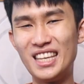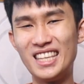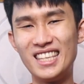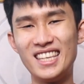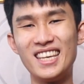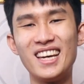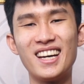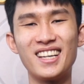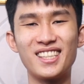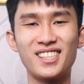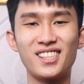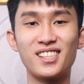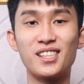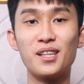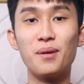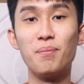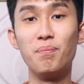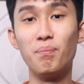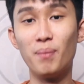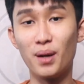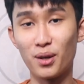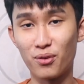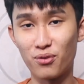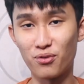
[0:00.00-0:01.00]
yes,
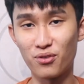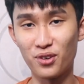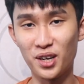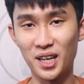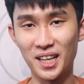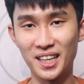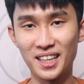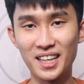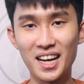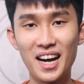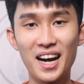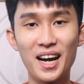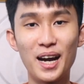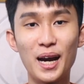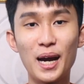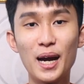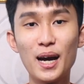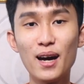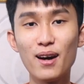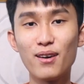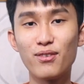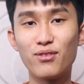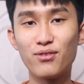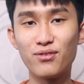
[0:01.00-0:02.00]
my friend, I
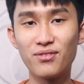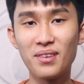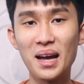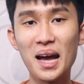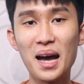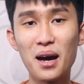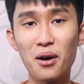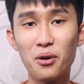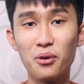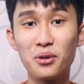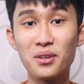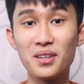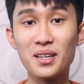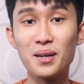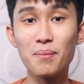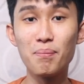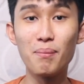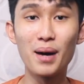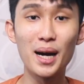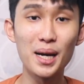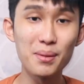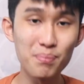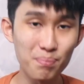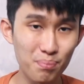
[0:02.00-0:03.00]
have found
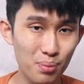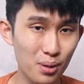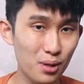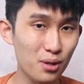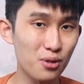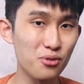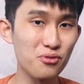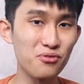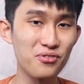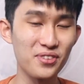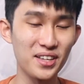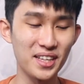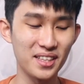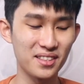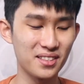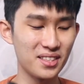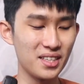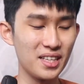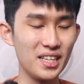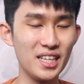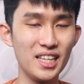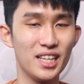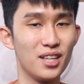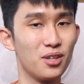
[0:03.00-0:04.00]
my
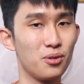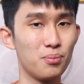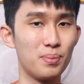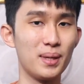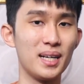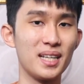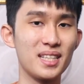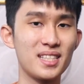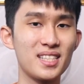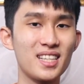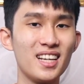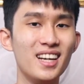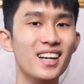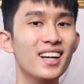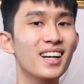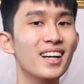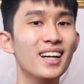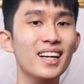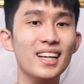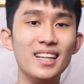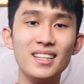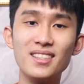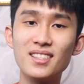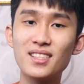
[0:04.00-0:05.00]
perfect earbuds.
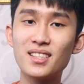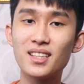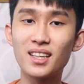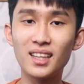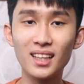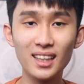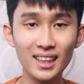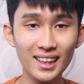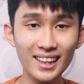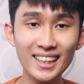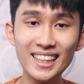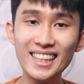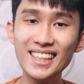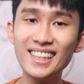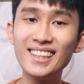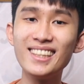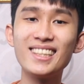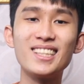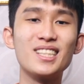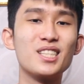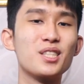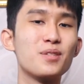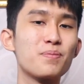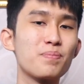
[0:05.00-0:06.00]
It's
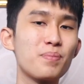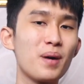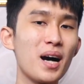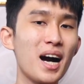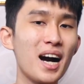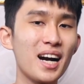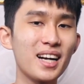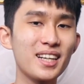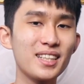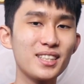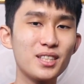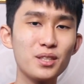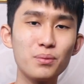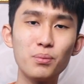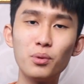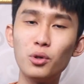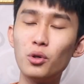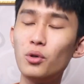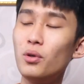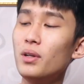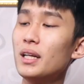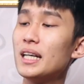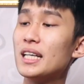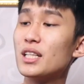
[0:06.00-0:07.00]
clean, it's
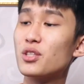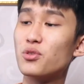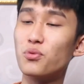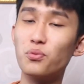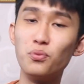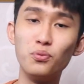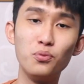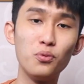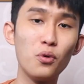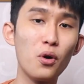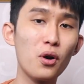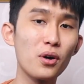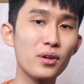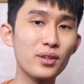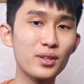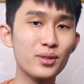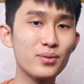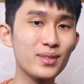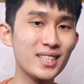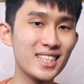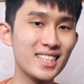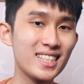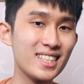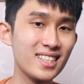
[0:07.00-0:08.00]
pocketable, it's
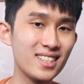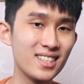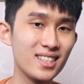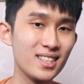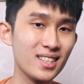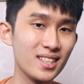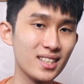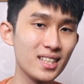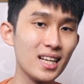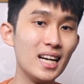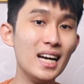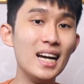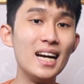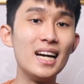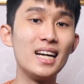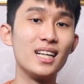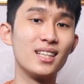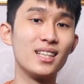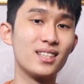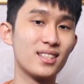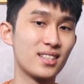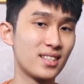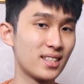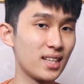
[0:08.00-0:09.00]
water resistant,
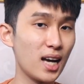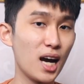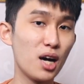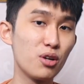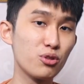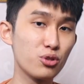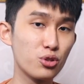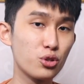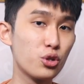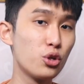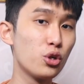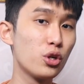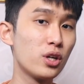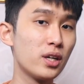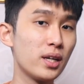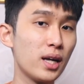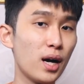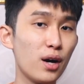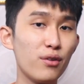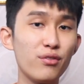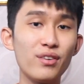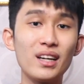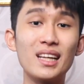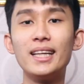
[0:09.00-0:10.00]
it sounds good
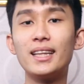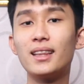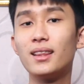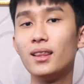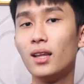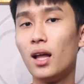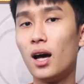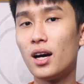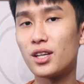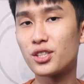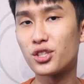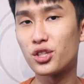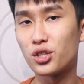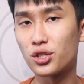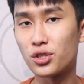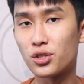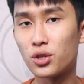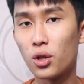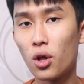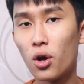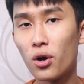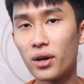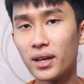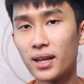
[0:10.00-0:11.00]
enough, it
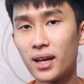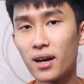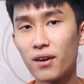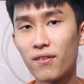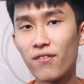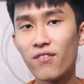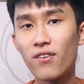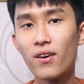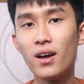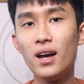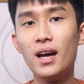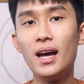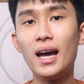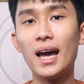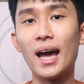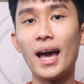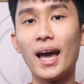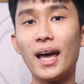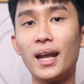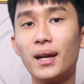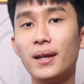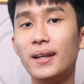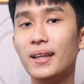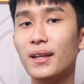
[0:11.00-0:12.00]
lasts long enough,
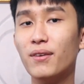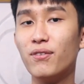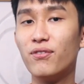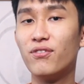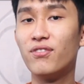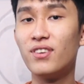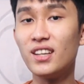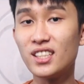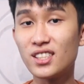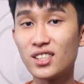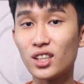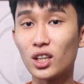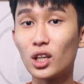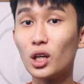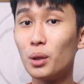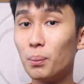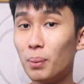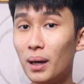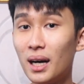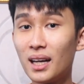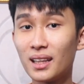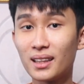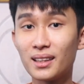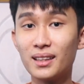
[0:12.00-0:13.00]
and the physical
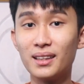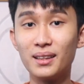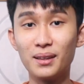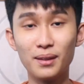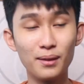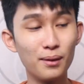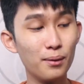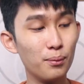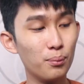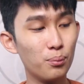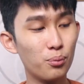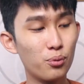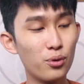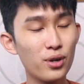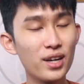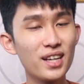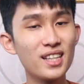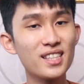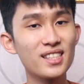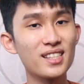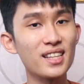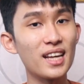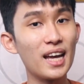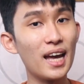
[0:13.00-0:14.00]
button
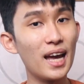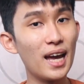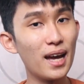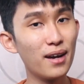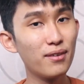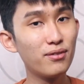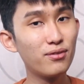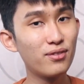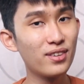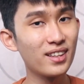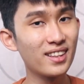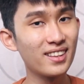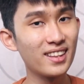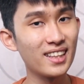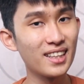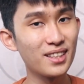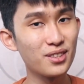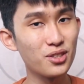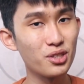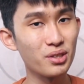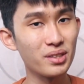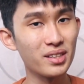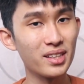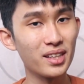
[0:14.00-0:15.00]
brings
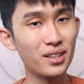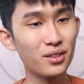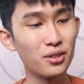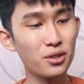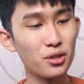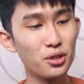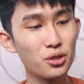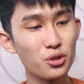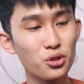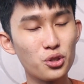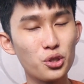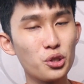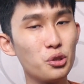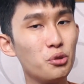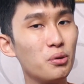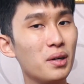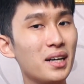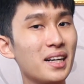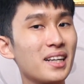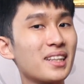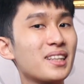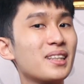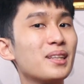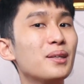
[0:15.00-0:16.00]
everything together to
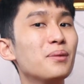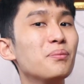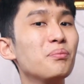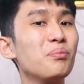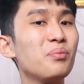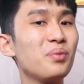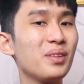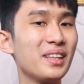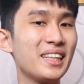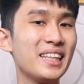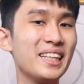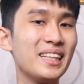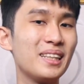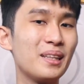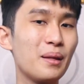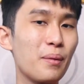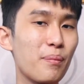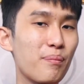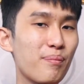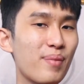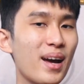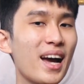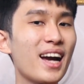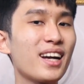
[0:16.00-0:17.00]
a complete
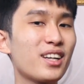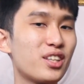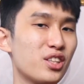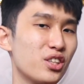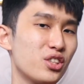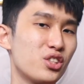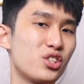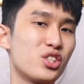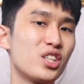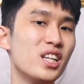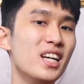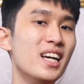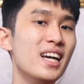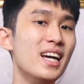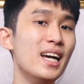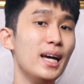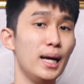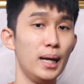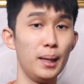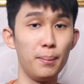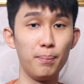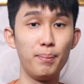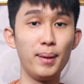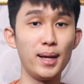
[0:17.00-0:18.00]
package.
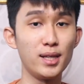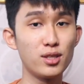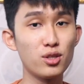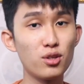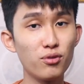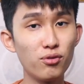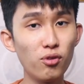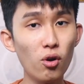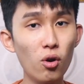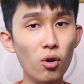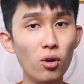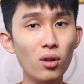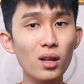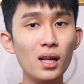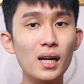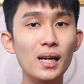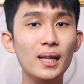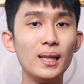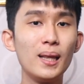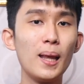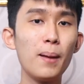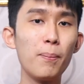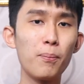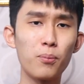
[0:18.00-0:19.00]
And best of all,
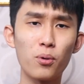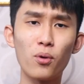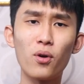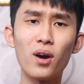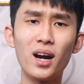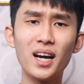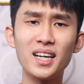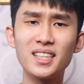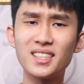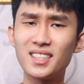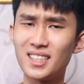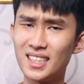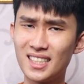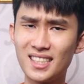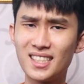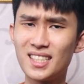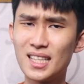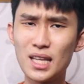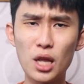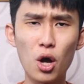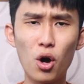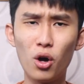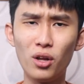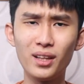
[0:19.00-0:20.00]
the price
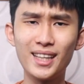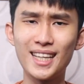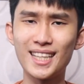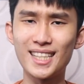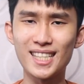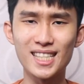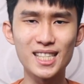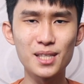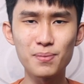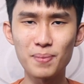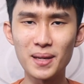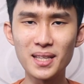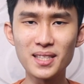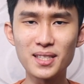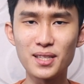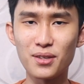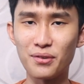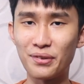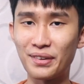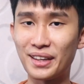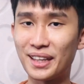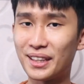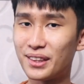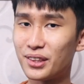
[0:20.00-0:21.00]
isn't all that
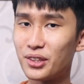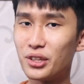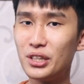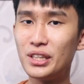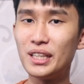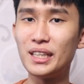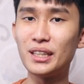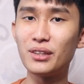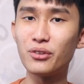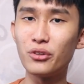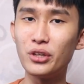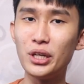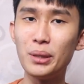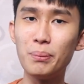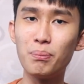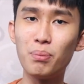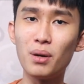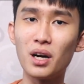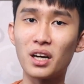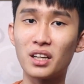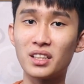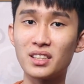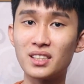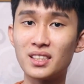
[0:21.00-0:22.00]
expensive. At 33
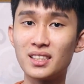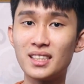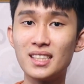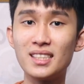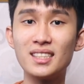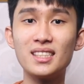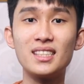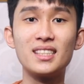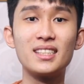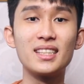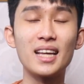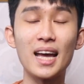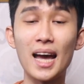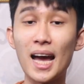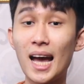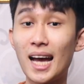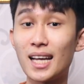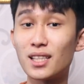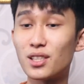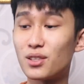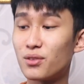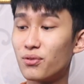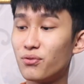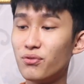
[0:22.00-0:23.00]
bucks, this is
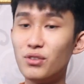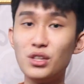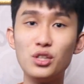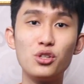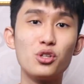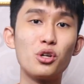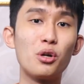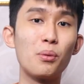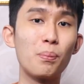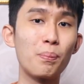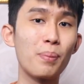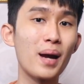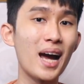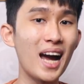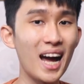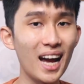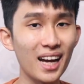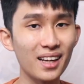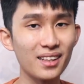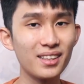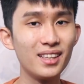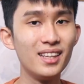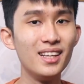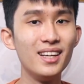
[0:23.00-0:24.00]
as feature
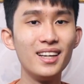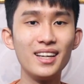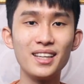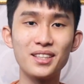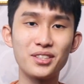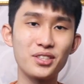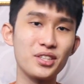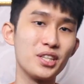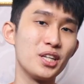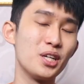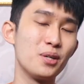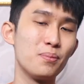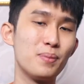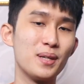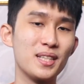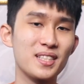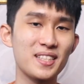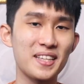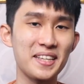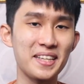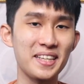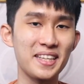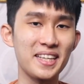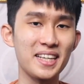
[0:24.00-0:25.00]
packed as
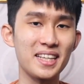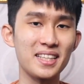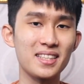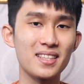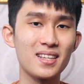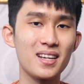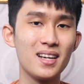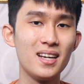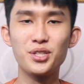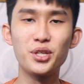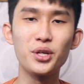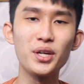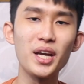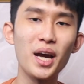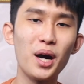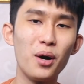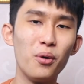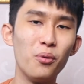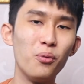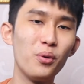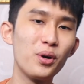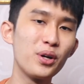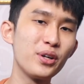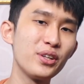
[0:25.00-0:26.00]
earbuds can get. So
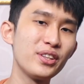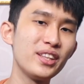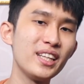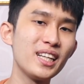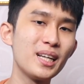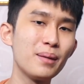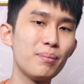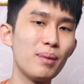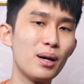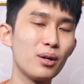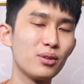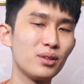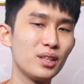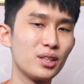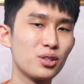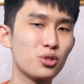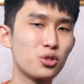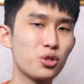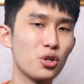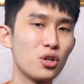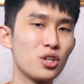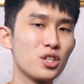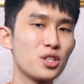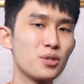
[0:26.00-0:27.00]
yeah, what do you think about the
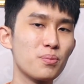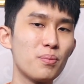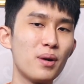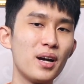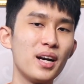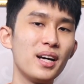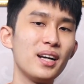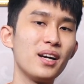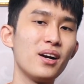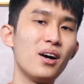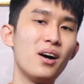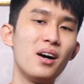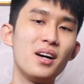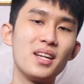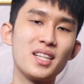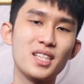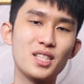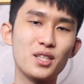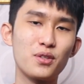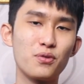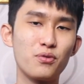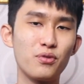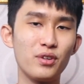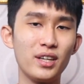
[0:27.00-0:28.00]
Tronsmart
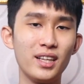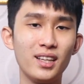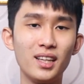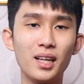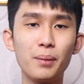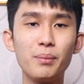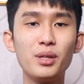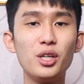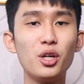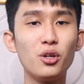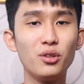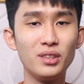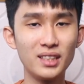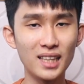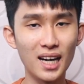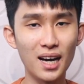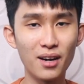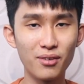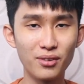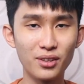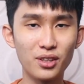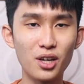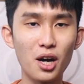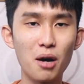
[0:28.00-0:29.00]
Onyx free? Let me know
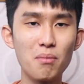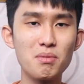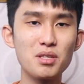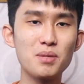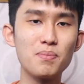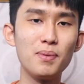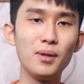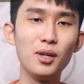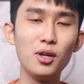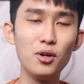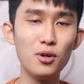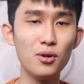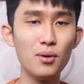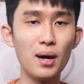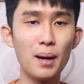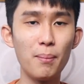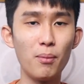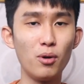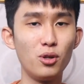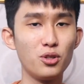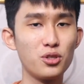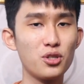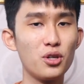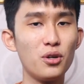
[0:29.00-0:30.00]
down in the comments below.
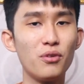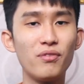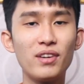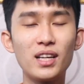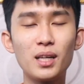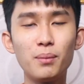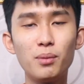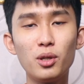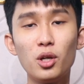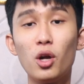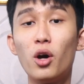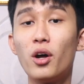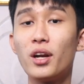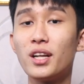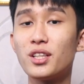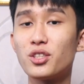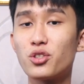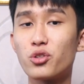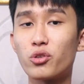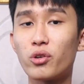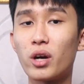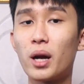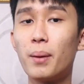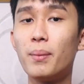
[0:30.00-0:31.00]
I'm also available on
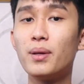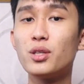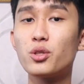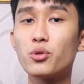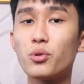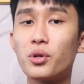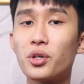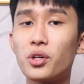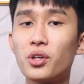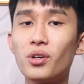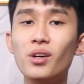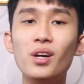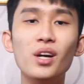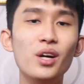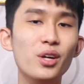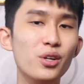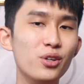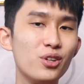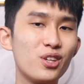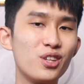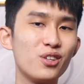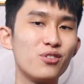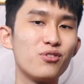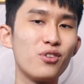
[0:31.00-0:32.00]
Instagram and Twitter.
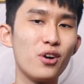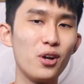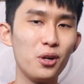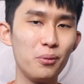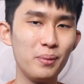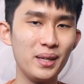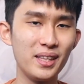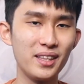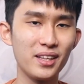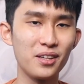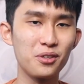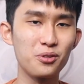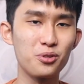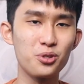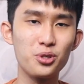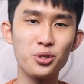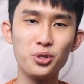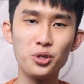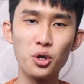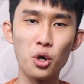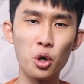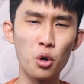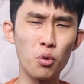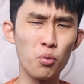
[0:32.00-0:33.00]
You can follow me there to
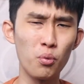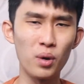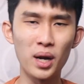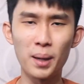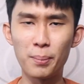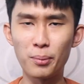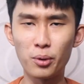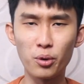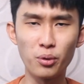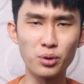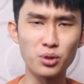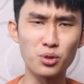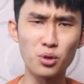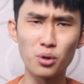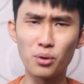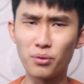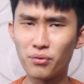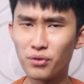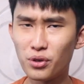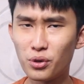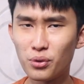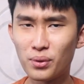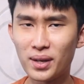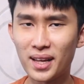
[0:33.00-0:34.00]
know what I'm going to
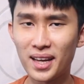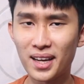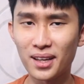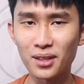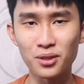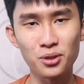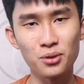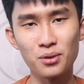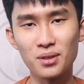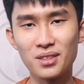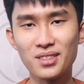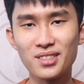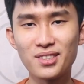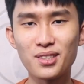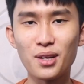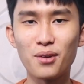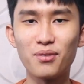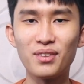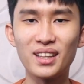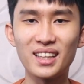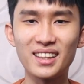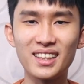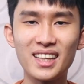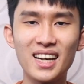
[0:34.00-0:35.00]
review next,
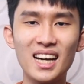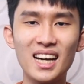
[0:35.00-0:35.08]
stuff like